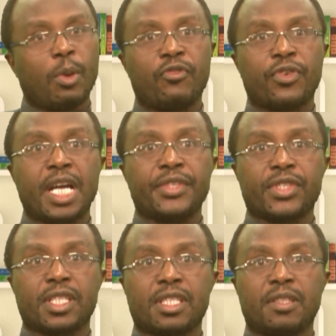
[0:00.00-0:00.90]
Pope
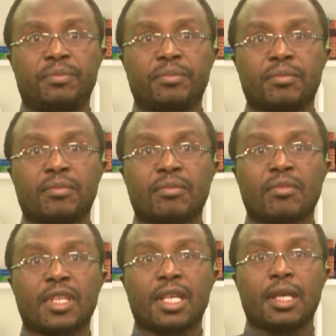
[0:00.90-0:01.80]
Francis,
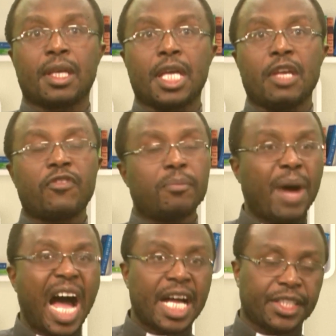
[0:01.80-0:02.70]
if
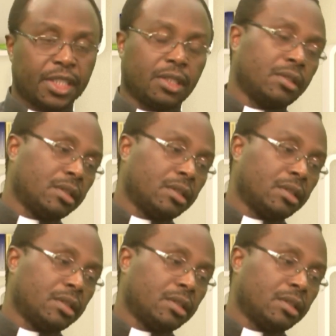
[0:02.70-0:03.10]
bad,